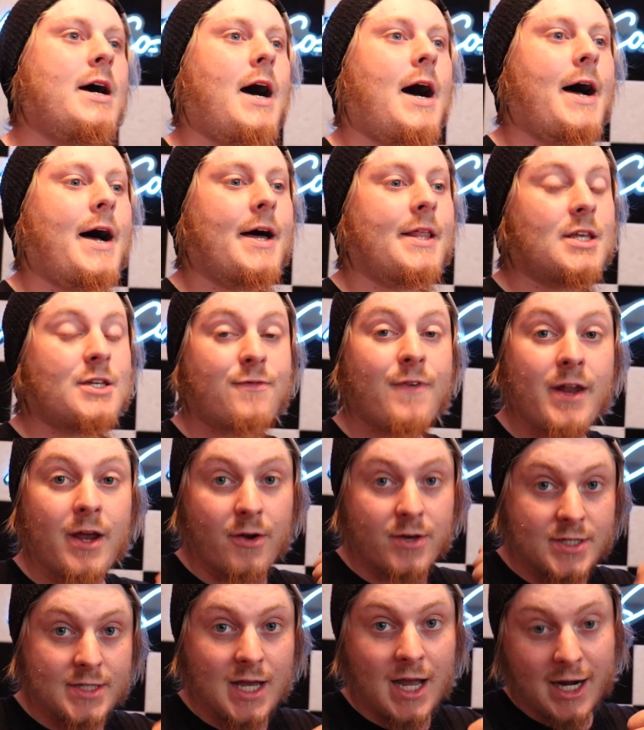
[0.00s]
this
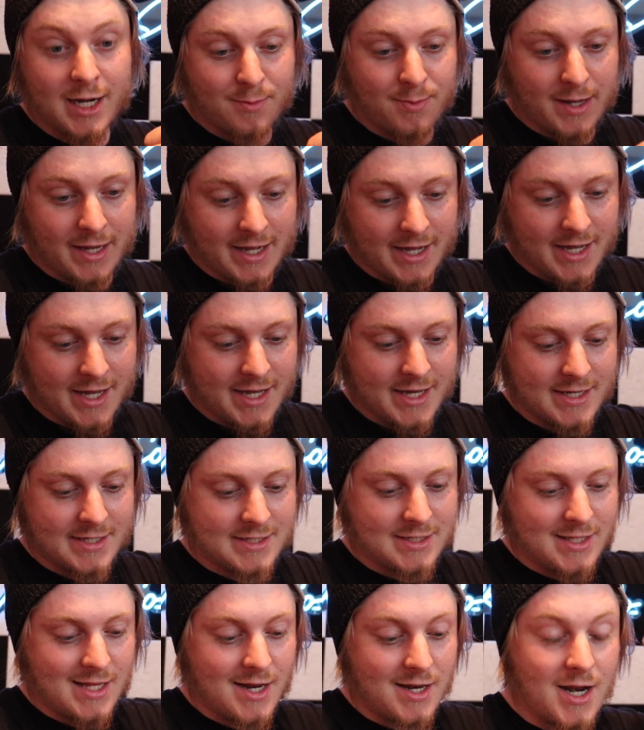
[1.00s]
video sucked
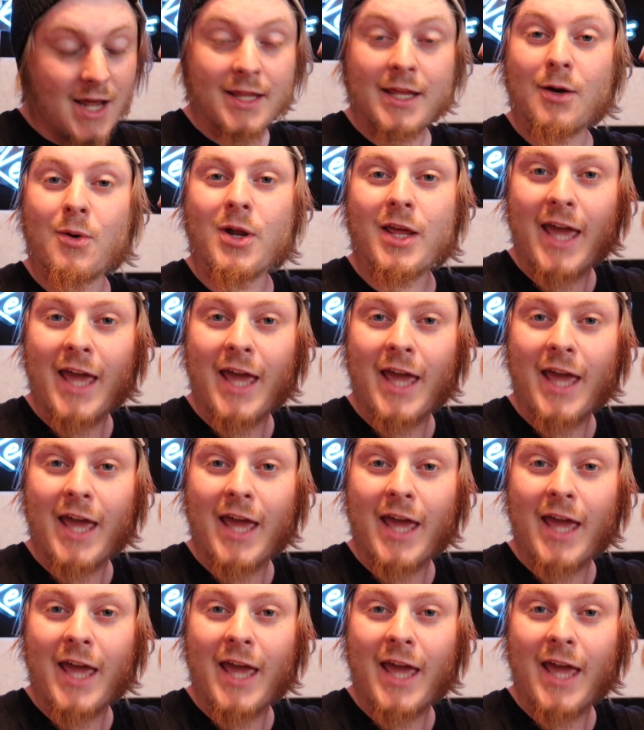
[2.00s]
because nothing